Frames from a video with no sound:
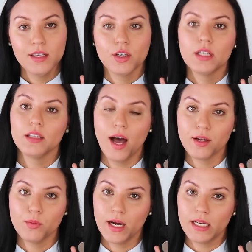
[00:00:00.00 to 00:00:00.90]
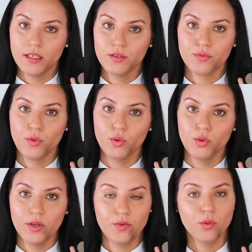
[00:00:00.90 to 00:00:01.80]
but a lighter one
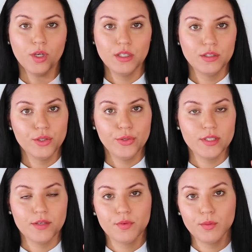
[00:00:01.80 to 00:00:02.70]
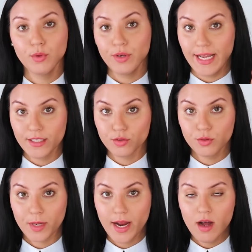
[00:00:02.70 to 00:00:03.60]
for if you're wanting to use it for a more natural
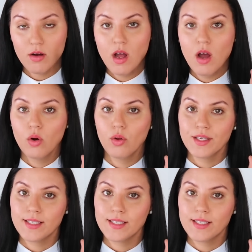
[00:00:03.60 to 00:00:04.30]
brow, or the